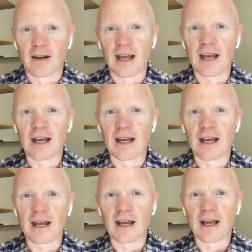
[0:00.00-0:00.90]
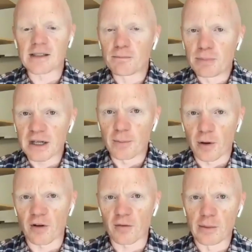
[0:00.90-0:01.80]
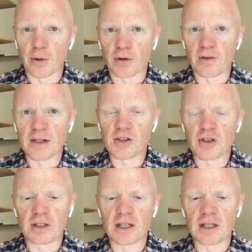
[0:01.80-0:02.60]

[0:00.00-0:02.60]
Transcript: And that's a big part of my motivation.